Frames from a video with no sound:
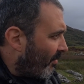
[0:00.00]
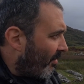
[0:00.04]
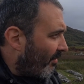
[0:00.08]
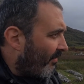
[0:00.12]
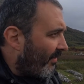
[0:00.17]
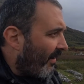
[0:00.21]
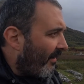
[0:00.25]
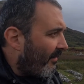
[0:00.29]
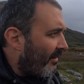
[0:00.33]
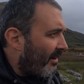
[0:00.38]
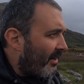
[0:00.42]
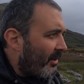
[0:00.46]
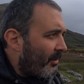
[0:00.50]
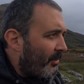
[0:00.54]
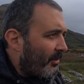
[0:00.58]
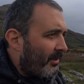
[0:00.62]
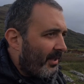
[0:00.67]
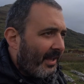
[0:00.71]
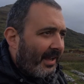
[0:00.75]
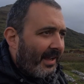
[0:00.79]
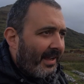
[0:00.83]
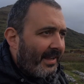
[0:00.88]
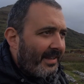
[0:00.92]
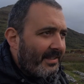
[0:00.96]
Very low
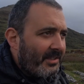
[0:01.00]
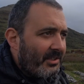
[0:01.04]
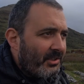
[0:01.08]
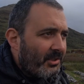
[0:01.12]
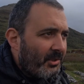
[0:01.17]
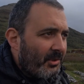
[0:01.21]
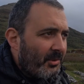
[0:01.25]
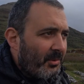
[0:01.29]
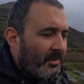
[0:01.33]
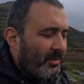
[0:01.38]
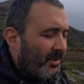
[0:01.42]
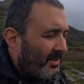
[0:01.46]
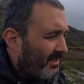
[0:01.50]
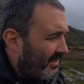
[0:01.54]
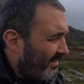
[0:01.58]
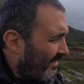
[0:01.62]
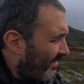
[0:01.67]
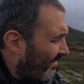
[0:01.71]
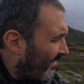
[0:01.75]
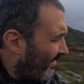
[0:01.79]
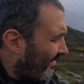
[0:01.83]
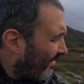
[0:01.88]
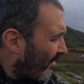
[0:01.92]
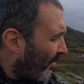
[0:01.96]
tide, so
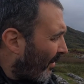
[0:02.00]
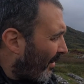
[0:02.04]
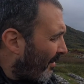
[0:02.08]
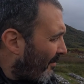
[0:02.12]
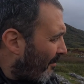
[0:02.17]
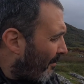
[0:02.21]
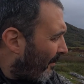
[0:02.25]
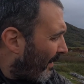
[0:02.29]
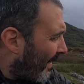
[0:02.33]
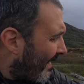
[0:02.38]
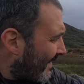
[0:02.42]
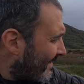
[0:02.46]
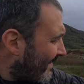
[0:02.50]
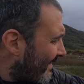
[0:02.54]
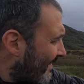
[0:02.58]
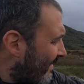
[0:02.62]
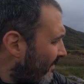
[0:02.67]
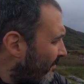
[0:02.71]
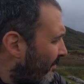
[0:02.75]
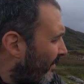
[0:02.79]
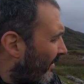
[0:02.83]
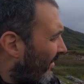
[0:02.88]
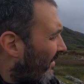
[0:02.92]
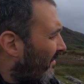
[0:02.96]
quite
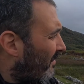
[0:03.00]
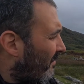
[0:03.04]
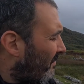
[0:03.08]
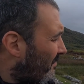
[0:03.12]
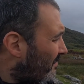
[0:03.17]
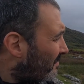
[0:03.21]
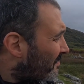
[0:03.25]
messy, but